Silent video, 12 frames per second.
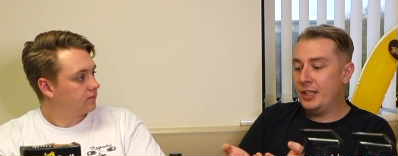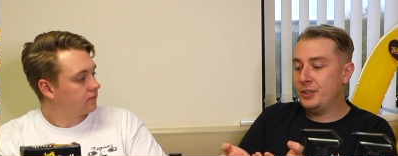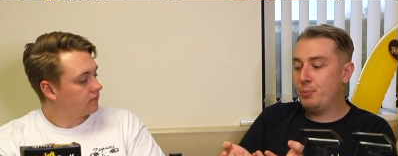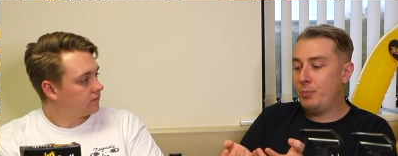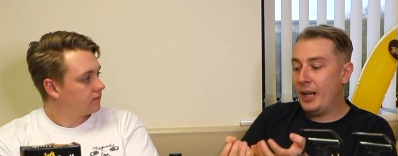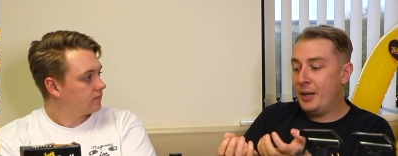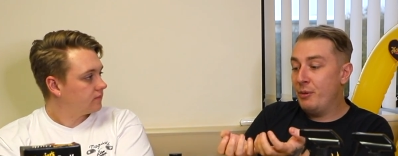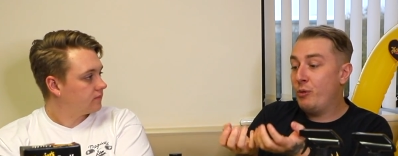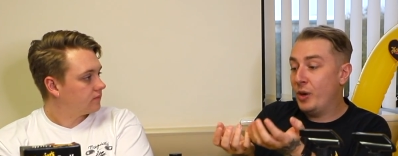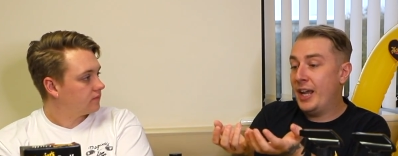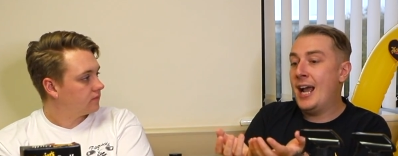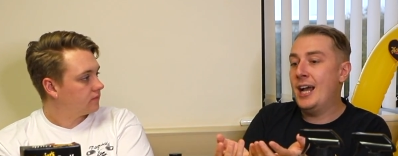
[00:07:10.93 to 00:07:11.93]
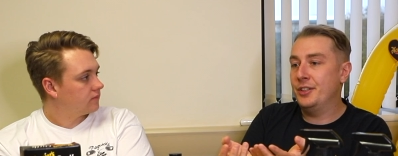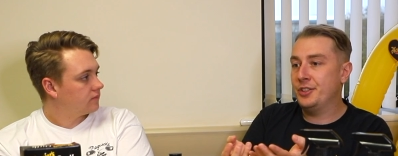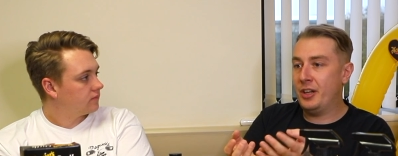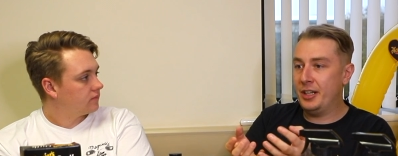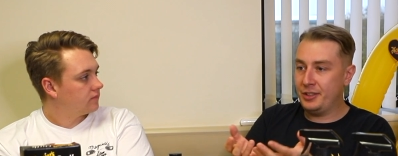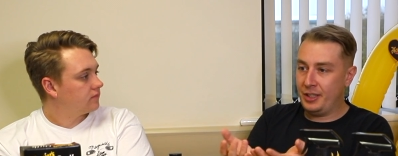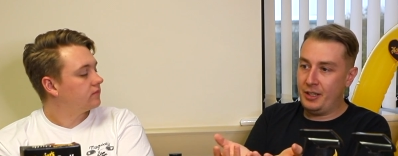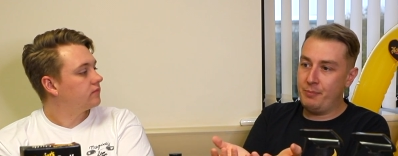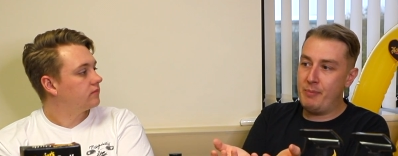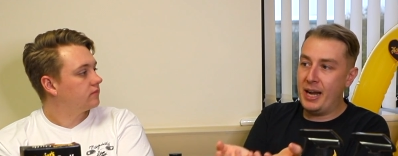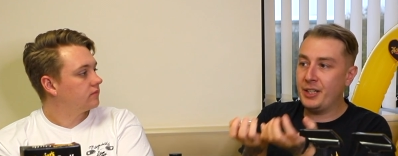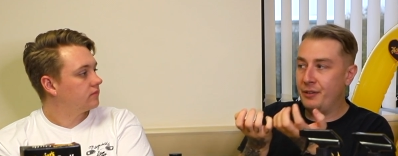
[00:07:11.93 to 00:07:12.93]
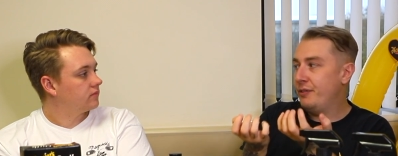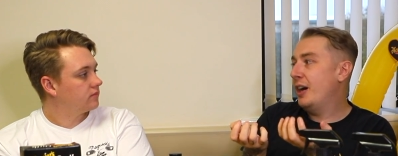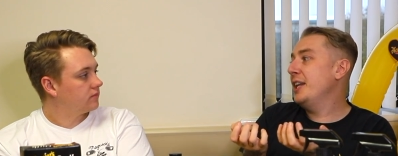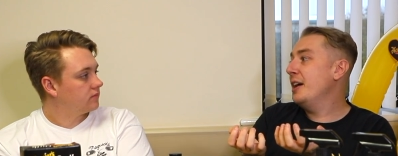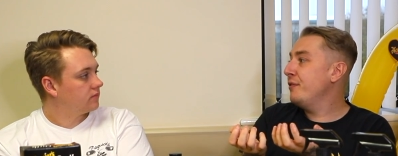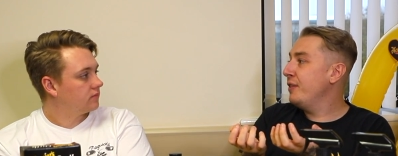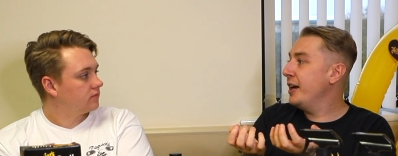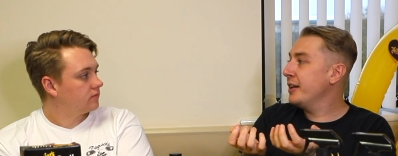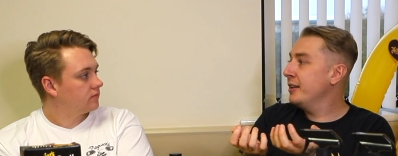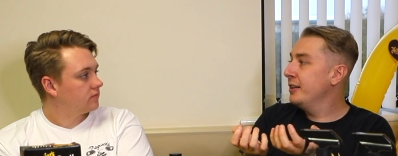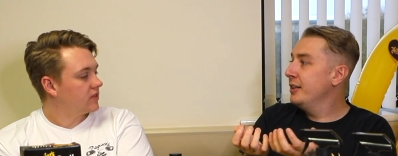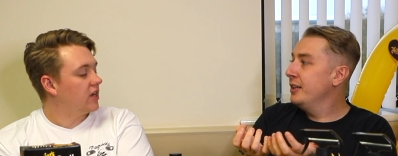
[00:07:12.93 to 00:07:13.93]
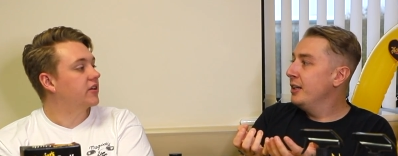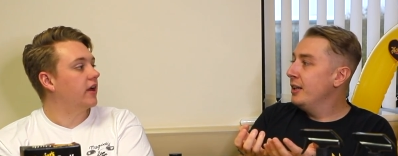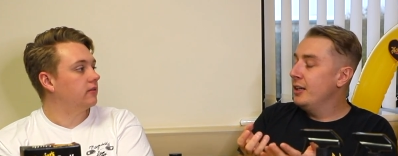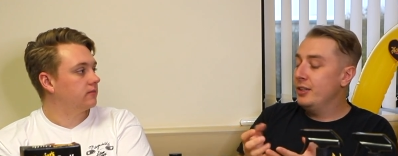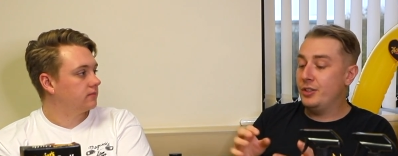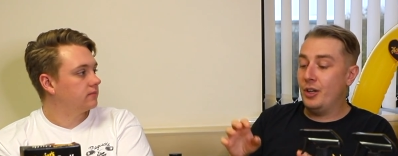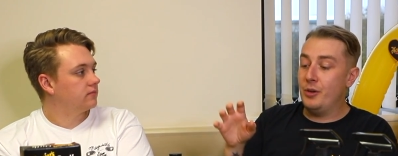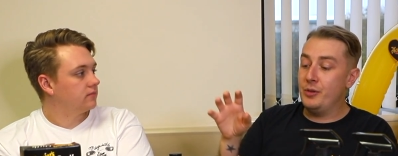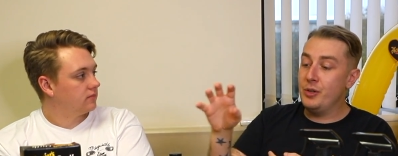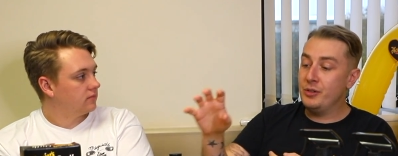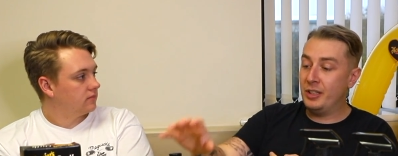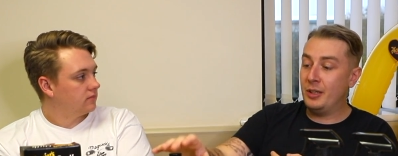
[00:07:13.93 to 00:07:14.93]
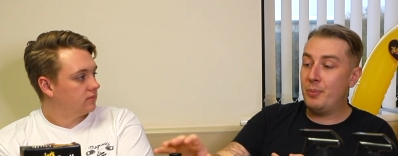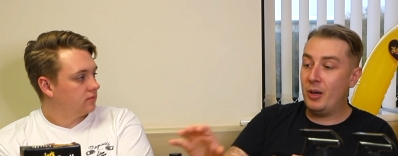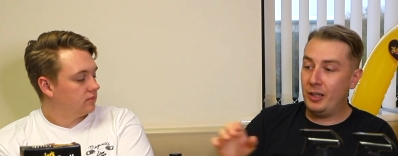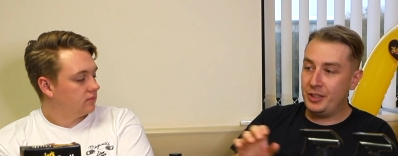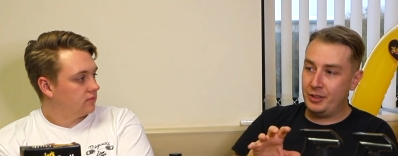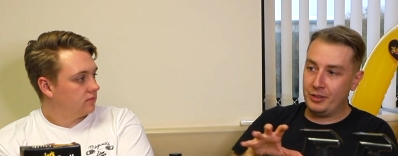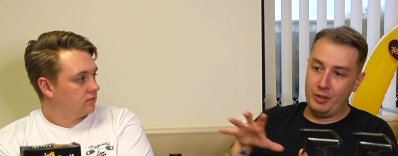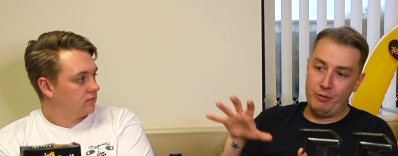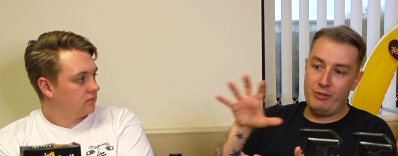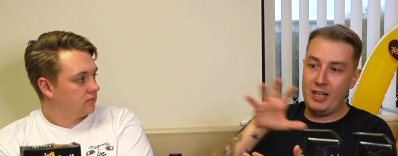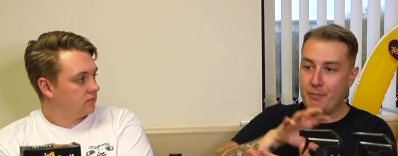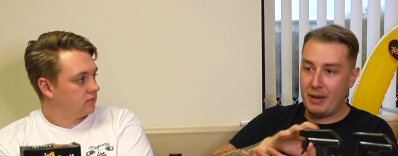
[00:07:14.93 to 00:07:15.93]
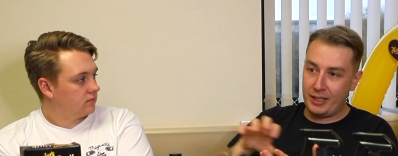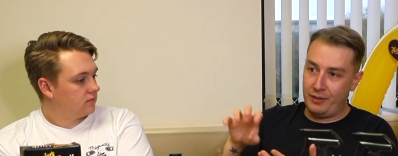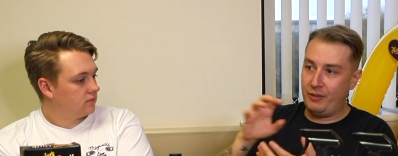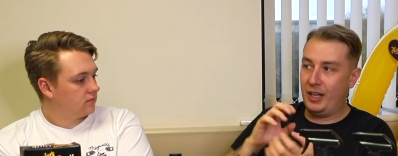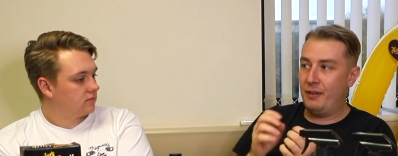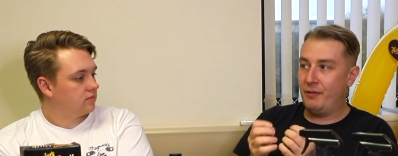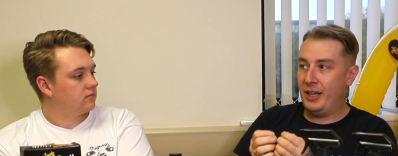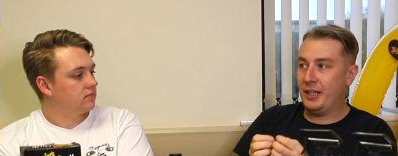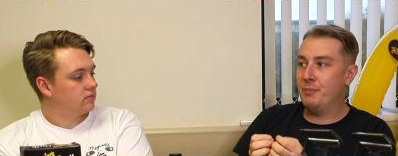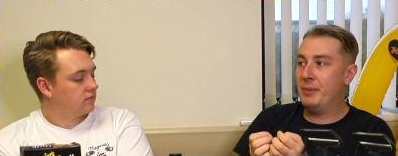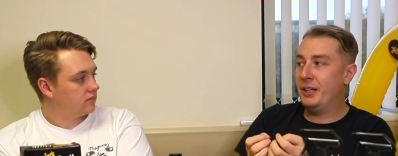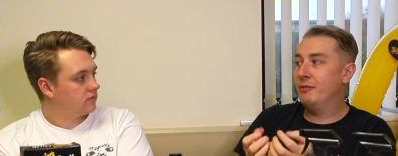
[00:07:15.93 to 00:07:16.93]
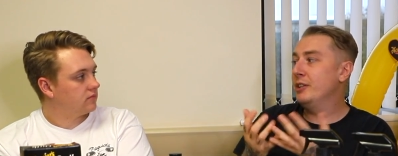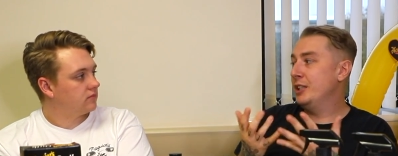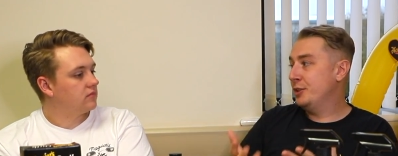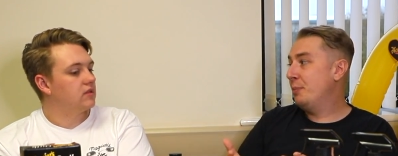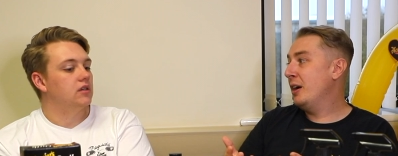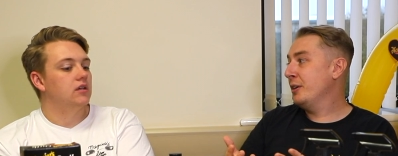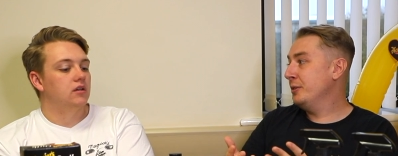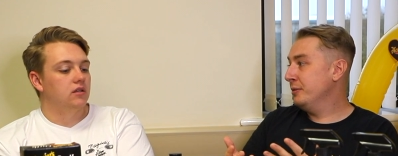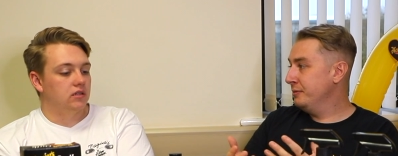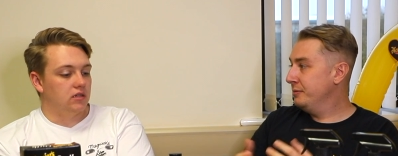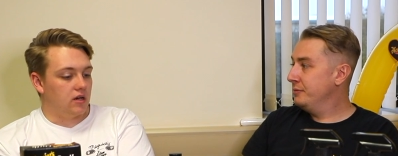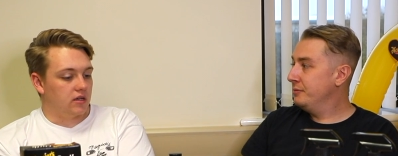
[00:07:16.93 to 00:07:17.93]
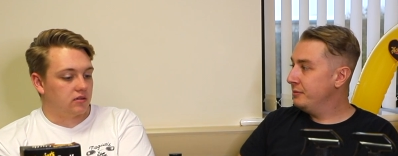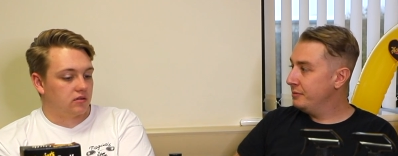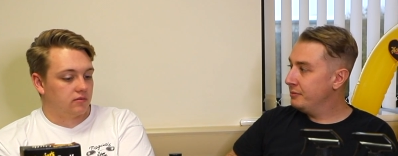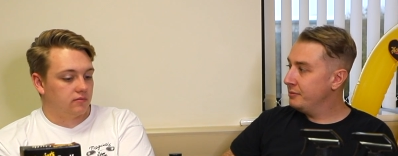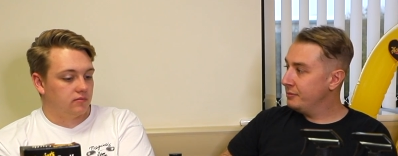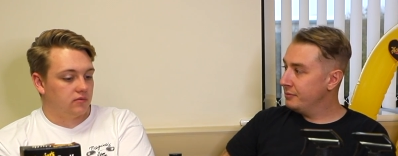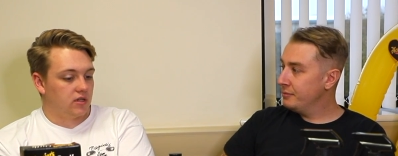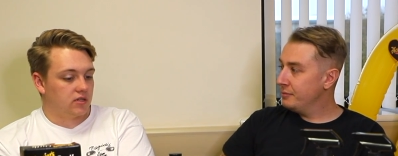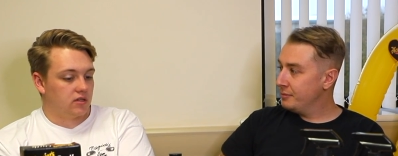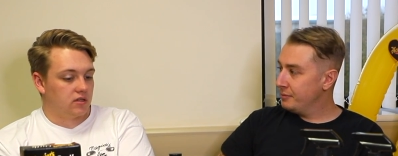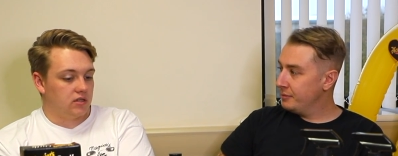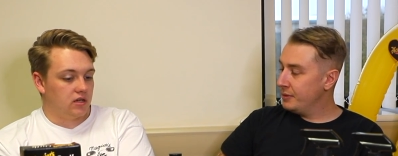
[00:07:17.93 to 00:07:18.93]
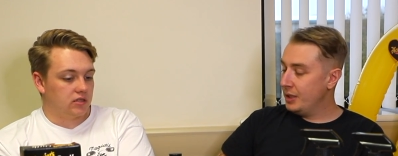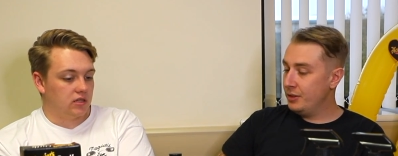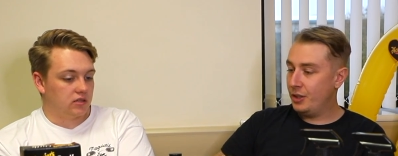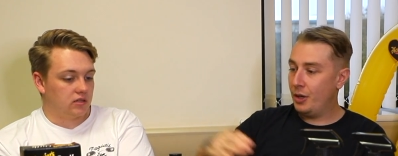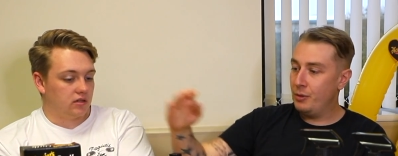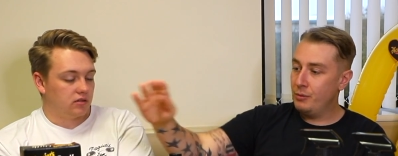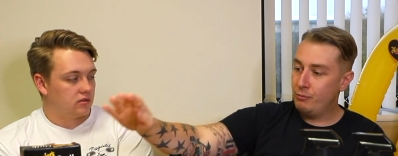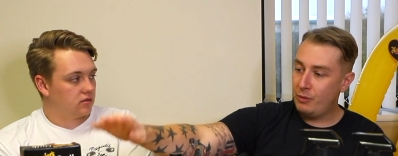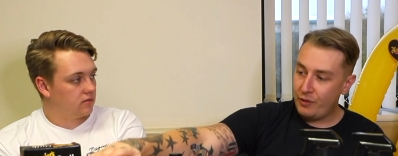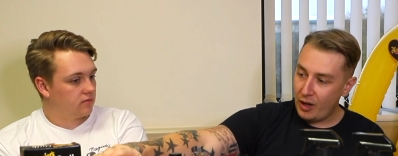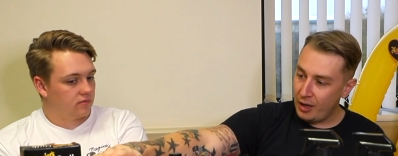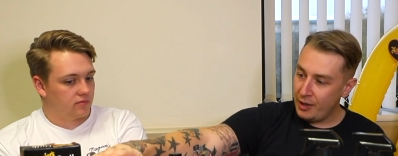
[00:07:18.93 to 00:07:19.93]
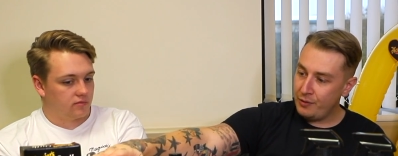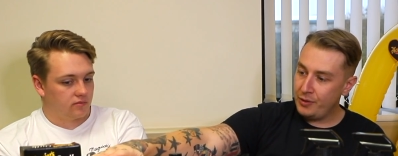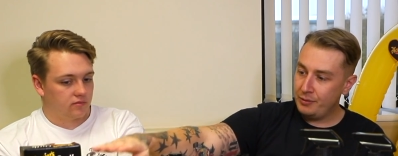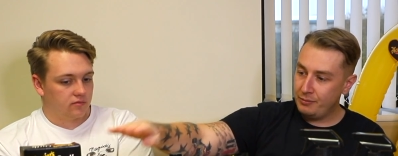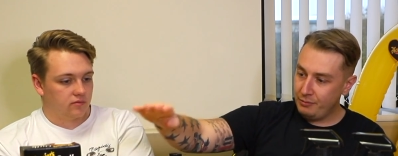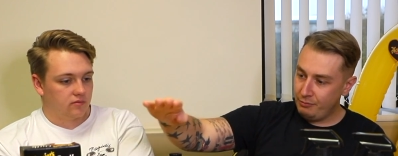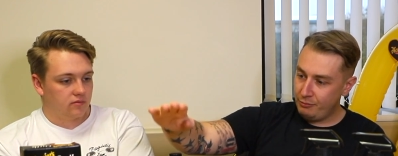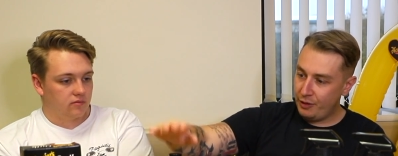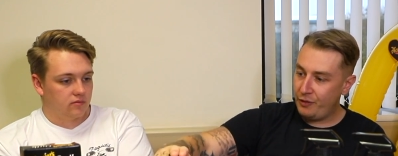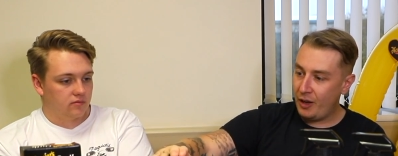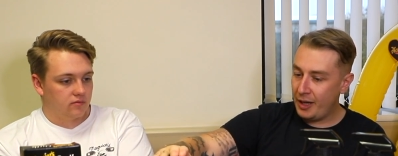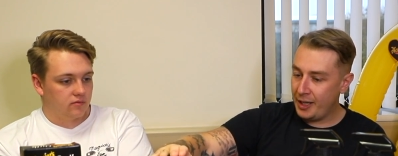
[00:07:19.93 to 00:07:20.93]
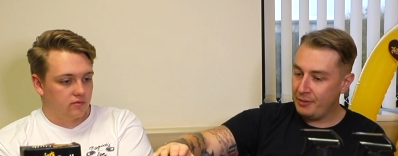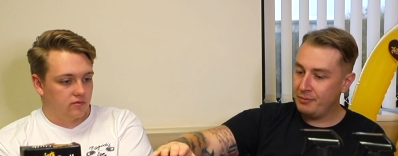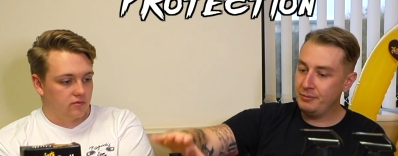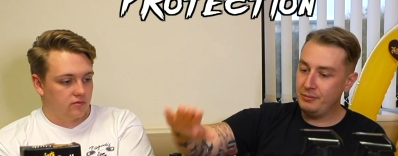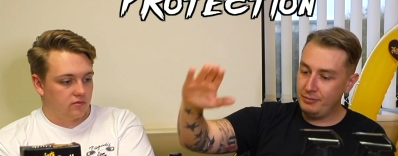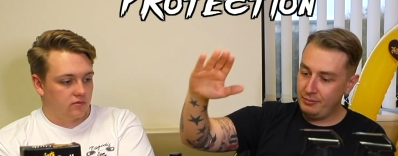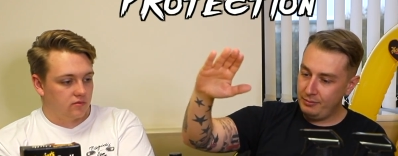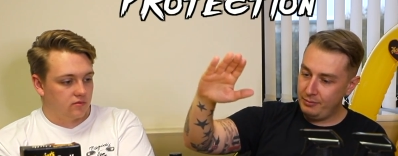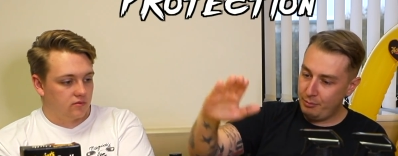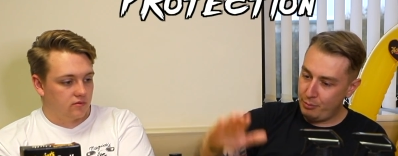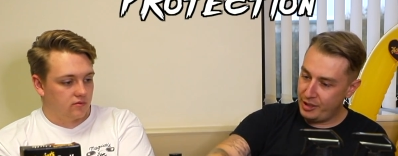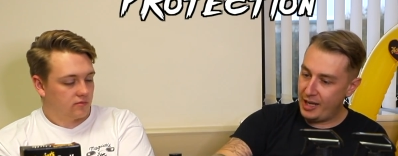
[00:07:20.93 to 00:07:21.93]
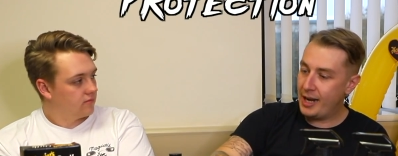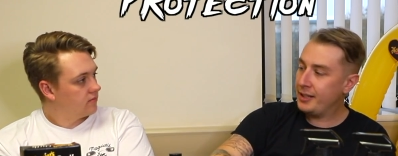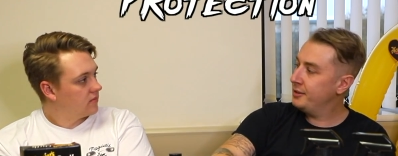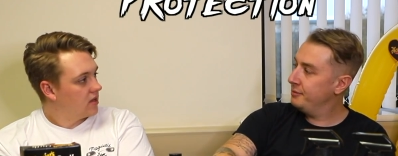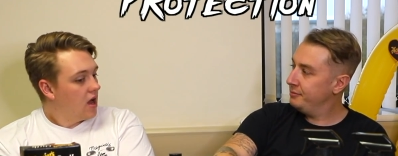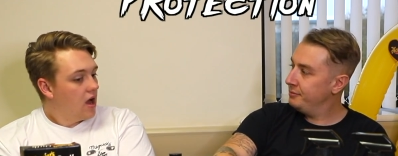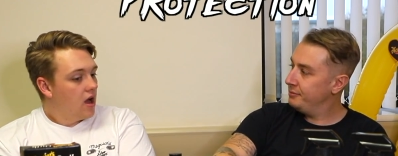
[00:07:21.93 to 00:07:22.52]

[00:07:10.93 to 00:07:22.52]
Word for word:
Speaker 1: let's play with what it has. So let's magnify that fleck. Okay. So using the polish, it's going to really magnify that fleck and make it really sparkle. Nice. Nice, nice, nice, nice. So nice. revive, refine, protect.